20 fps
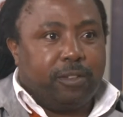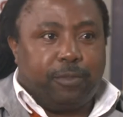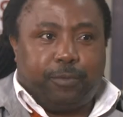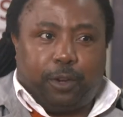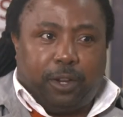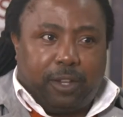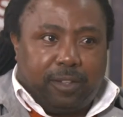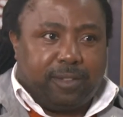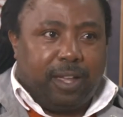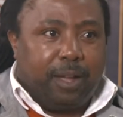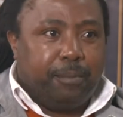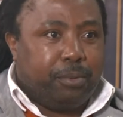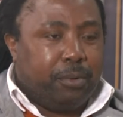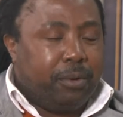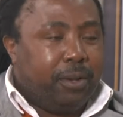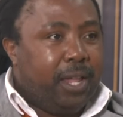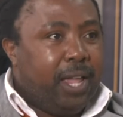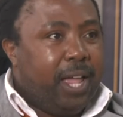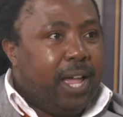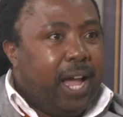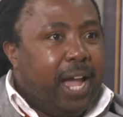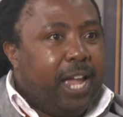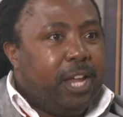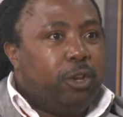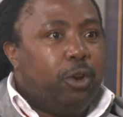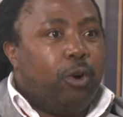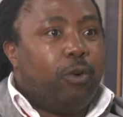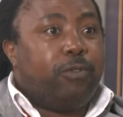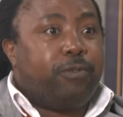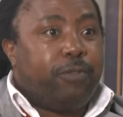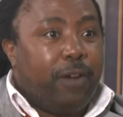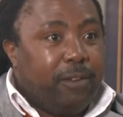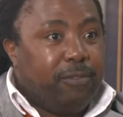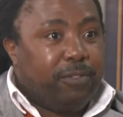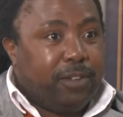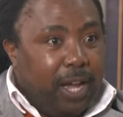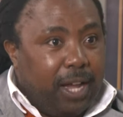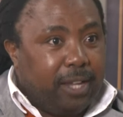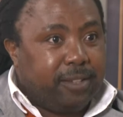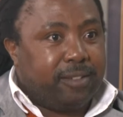For example, I know 5
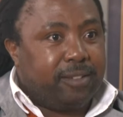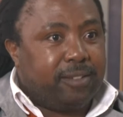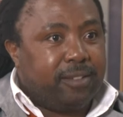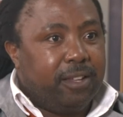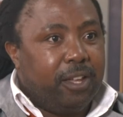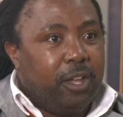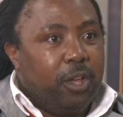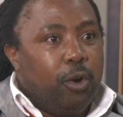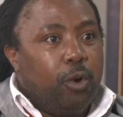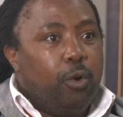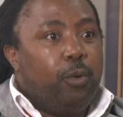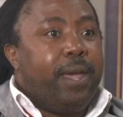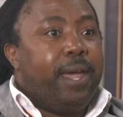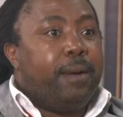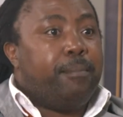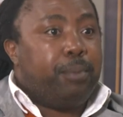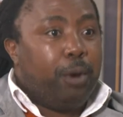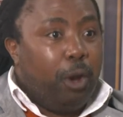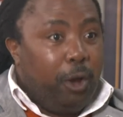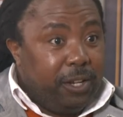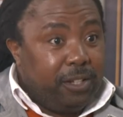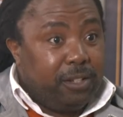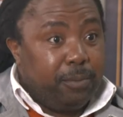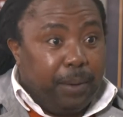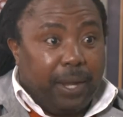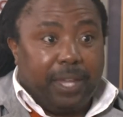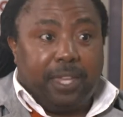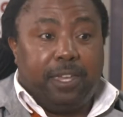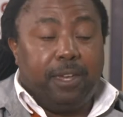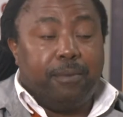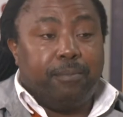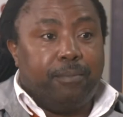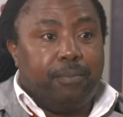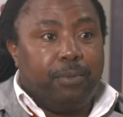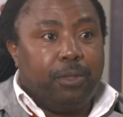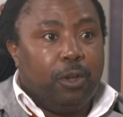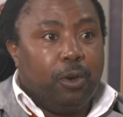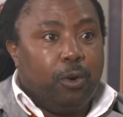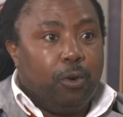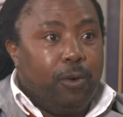guys who were employed by him,
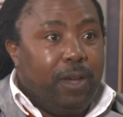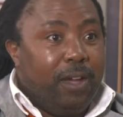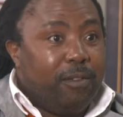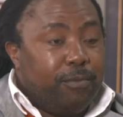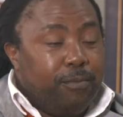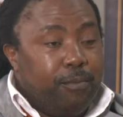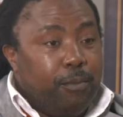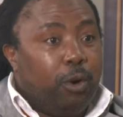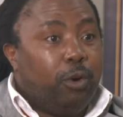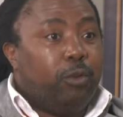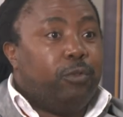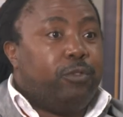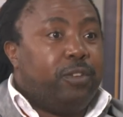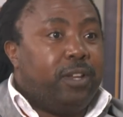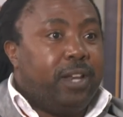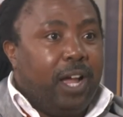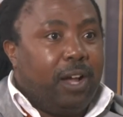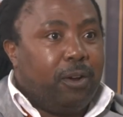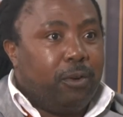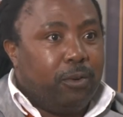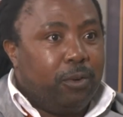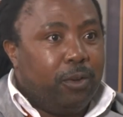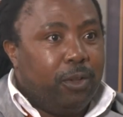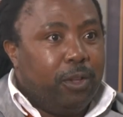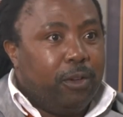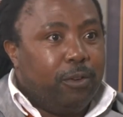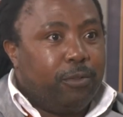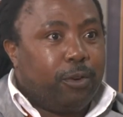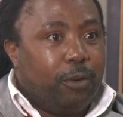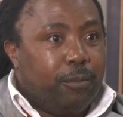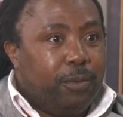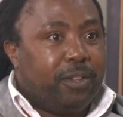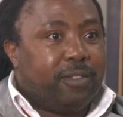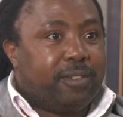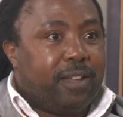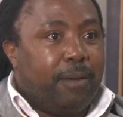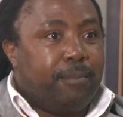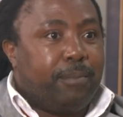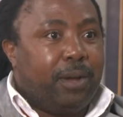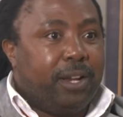who have moved now from his
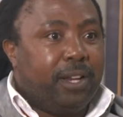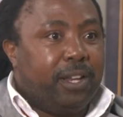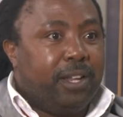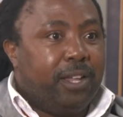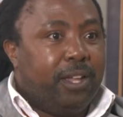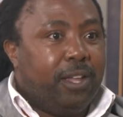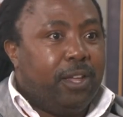company,